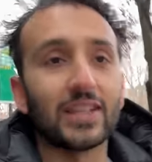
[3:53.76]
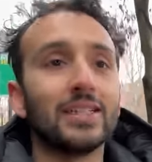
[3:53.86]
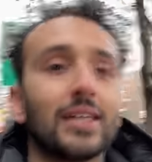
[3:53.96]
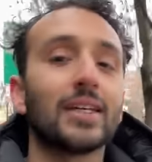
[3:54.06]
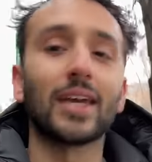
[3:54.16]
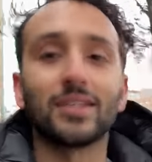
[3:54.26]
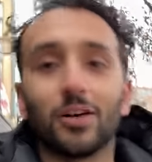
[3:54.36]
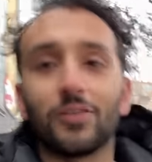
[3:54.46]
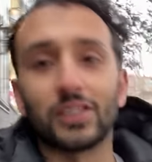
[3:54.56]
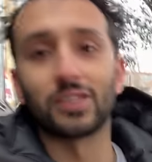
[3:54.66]
a dedicated
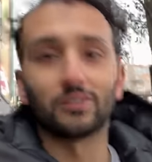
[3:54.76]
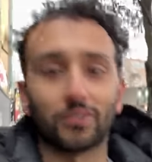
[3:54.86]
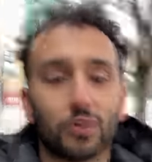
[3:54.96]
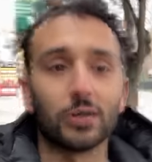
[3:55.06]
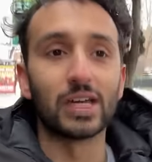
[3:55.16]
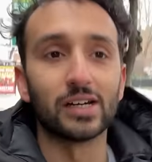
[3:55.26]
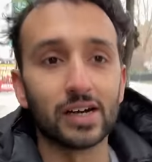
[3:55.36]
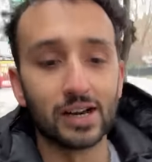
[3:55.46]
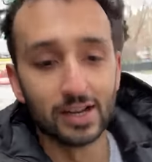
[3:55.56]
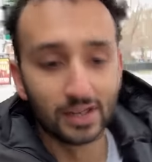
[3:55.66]
office for a whole year.
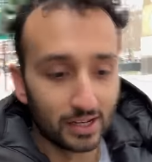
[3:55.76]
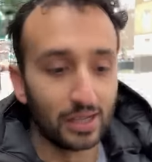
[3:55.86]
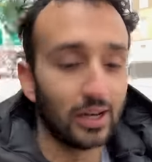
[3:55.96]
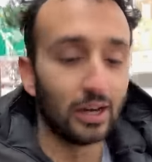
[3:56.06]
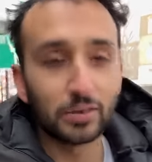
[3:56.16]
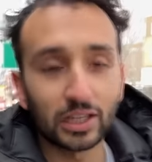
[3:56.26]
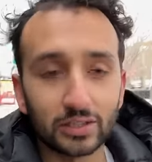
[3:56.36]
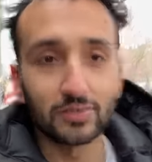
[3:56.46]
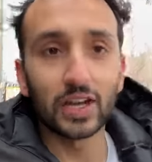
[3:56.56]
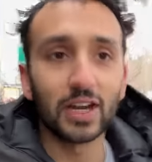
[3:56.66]

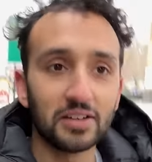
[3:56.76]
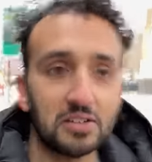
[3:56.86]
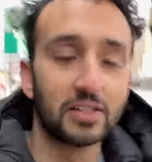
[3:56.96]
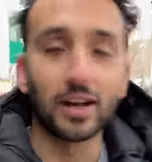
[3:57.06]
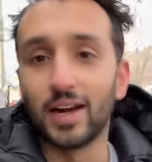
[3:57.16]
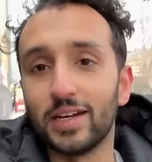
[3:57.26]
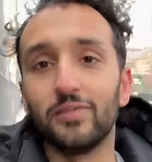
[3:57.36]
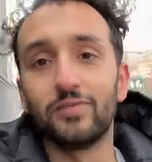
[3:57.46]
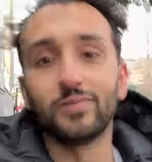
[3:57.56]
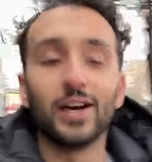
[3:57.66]
Objectively, kind of
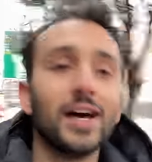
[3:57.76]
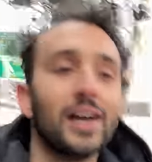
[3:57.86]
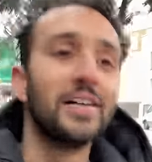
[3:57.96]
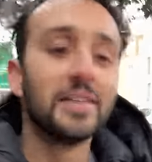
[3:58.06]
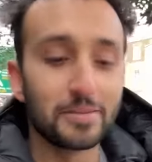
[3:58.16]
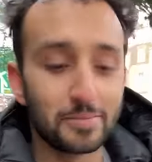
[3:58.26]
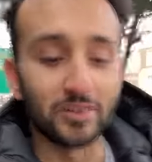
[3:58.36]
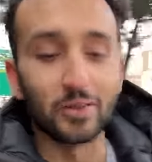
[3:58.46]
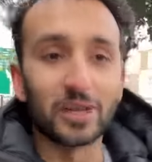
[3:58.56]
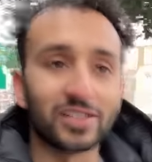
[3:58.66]
a bit
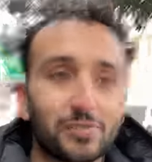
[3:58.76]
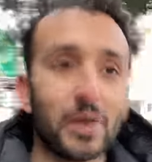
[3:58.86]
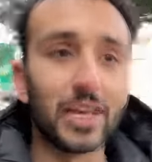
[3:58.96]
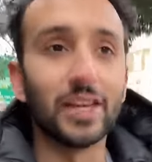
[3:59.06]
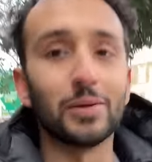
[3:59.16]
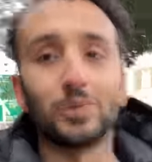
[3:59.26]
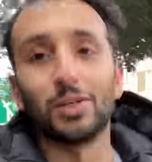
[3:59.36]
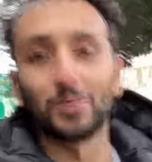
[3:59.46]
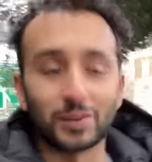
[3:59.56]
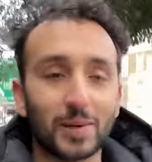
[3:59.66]
of a waste of money. It was
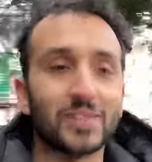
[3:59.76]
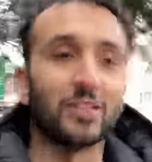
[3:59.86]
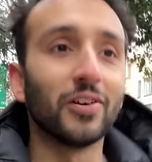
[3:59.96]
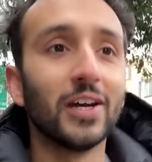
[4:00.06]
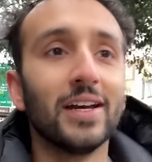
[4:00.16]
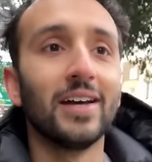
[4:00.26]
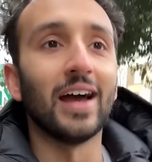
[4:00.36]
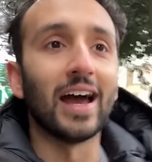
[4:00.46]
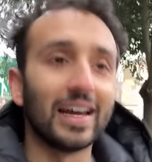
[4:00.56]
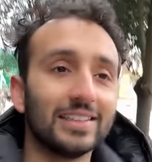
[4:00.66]
super expensive
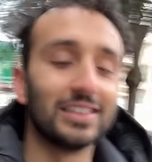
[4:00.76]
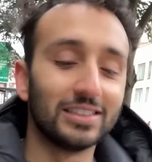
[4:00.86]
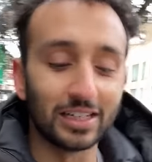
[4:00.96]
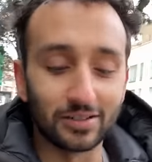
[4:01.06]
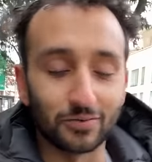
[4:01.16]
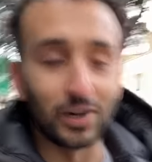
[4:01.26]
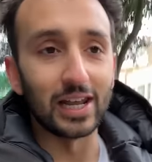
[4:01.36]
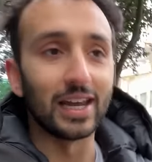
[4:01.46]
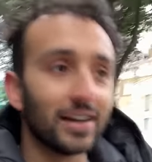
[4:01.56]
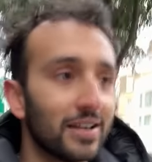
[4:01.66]
and didn't
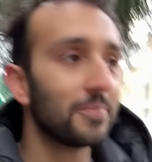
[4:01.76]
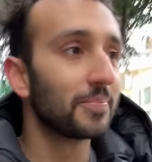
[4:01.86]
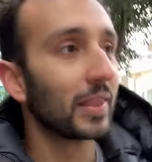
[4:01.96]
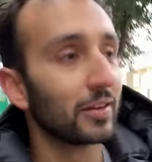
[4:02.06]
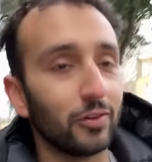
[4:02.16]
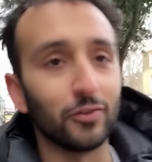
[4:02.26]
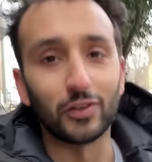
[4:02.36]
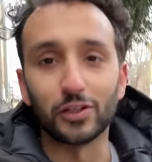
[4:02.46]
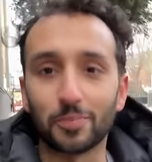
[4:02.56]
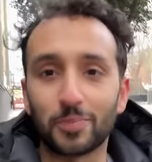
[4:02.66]
really fulfill the